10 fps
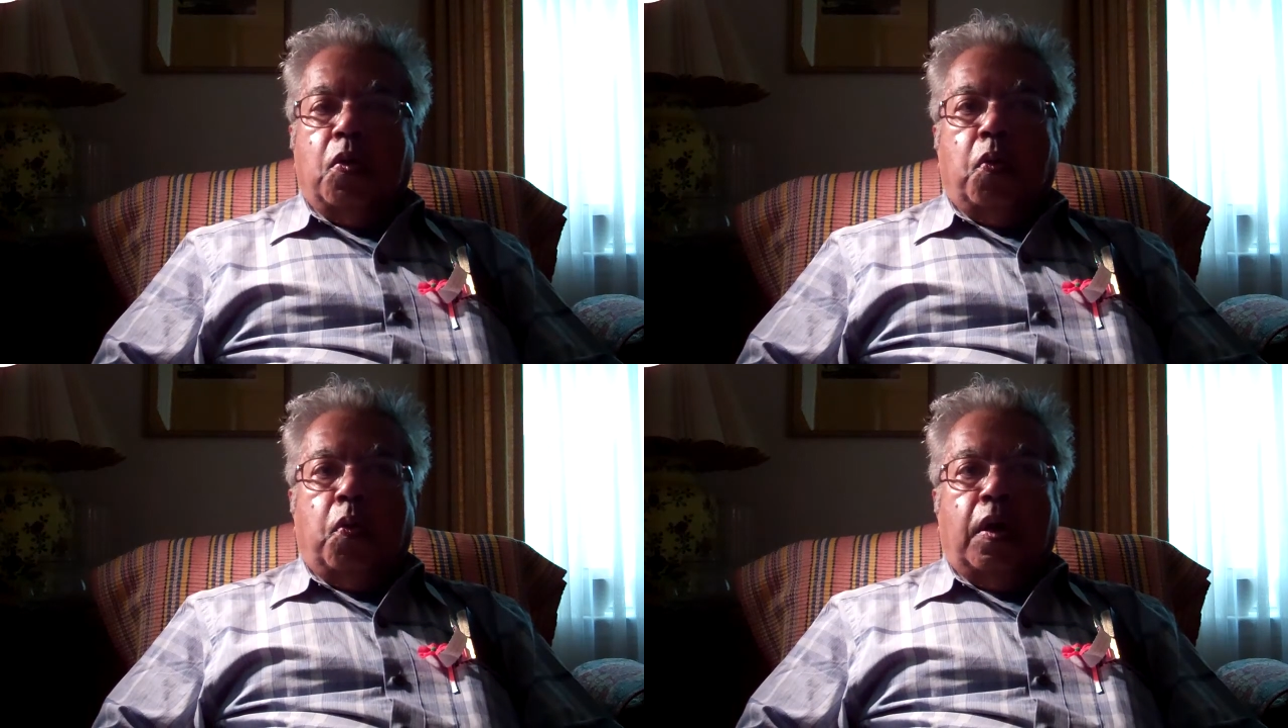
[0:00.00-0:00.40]

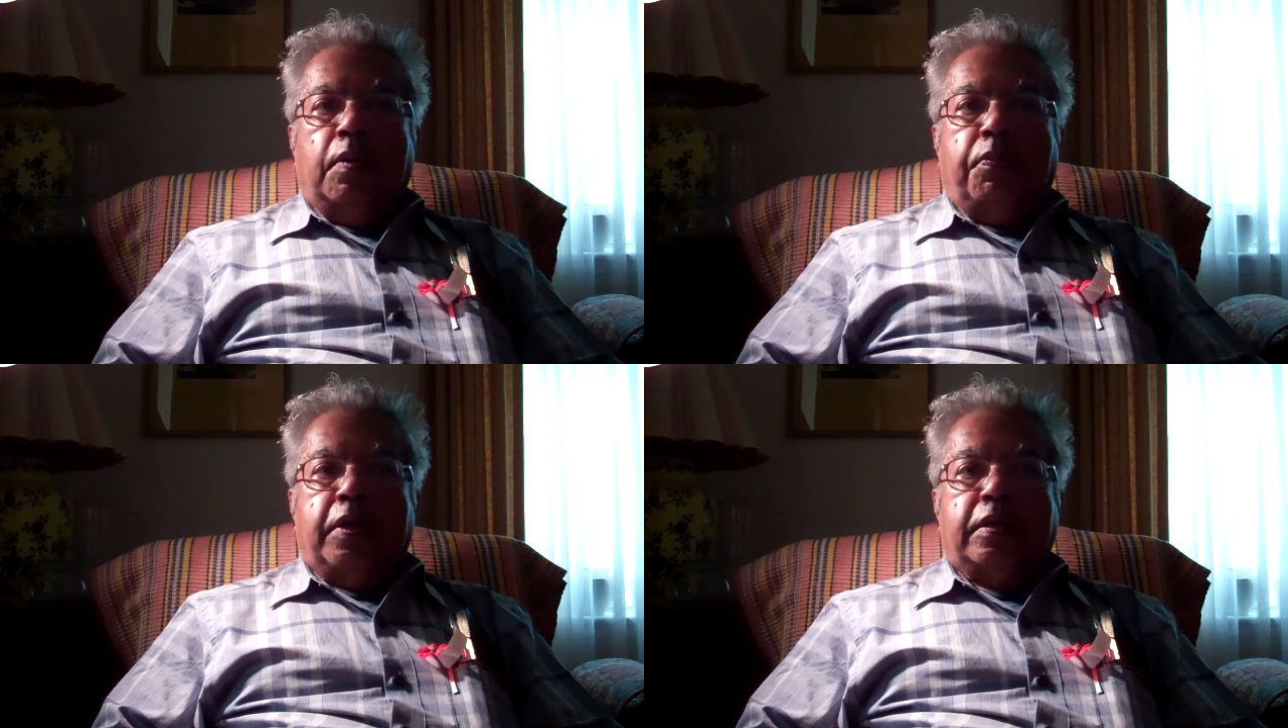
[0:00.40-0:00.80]
Well,
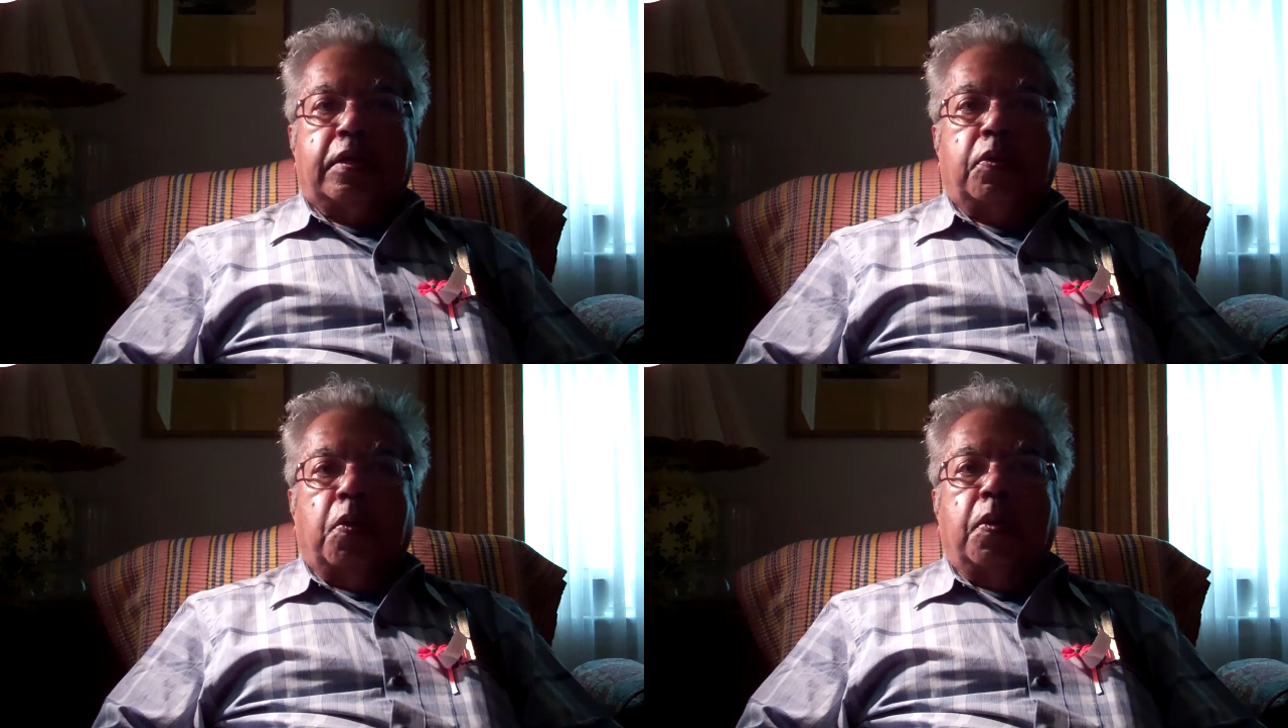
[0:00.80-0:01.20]
present
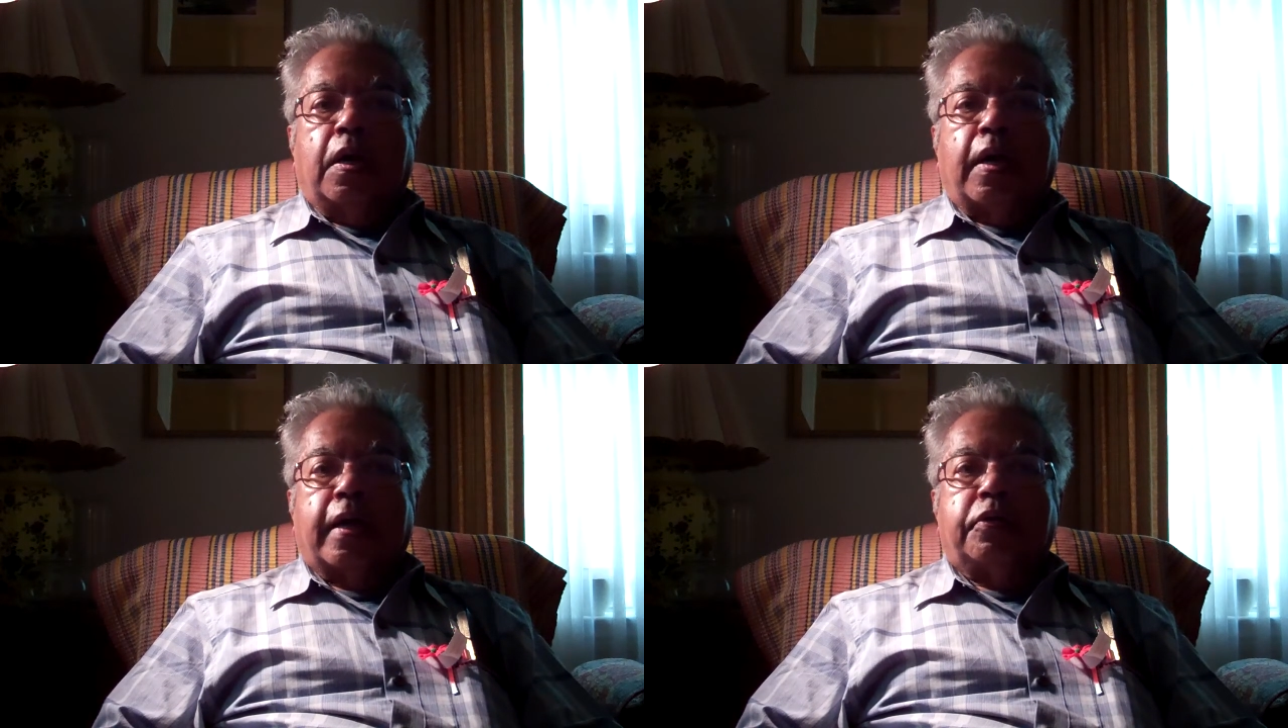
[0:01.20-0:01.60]

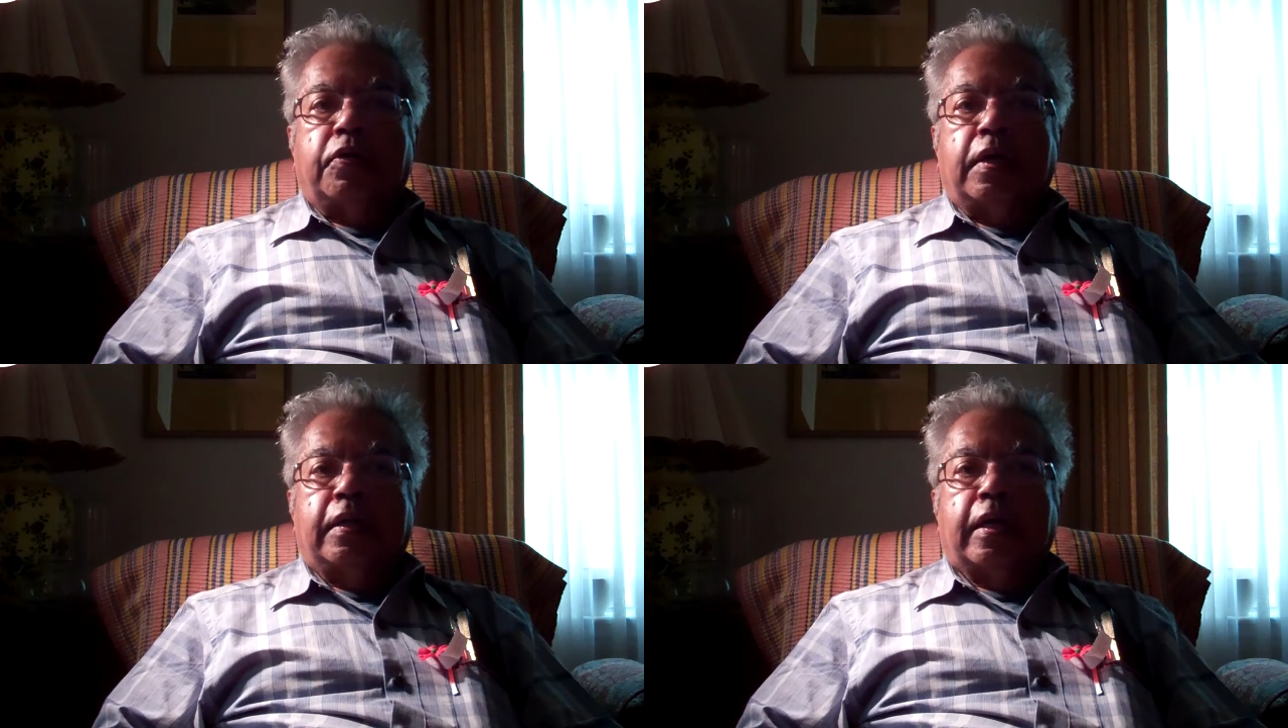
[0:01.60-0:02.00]
owner
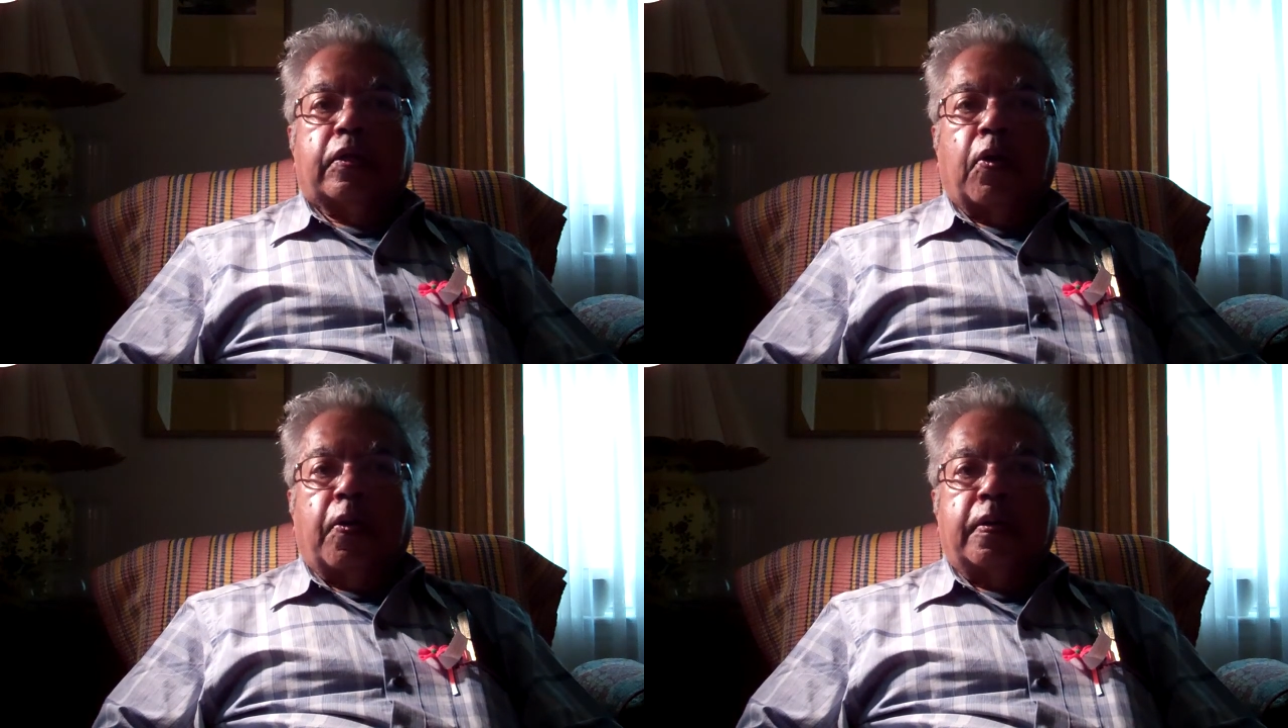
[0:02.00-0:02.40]
actually, they
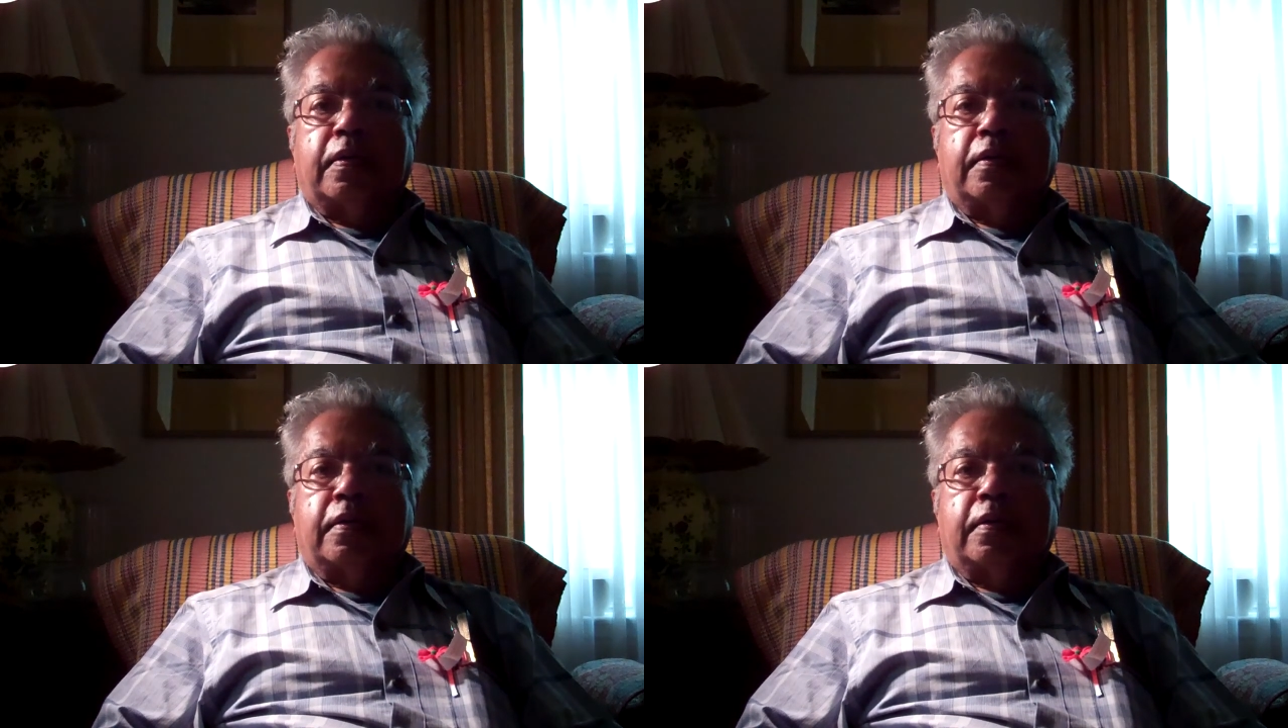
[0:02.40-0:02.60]
thought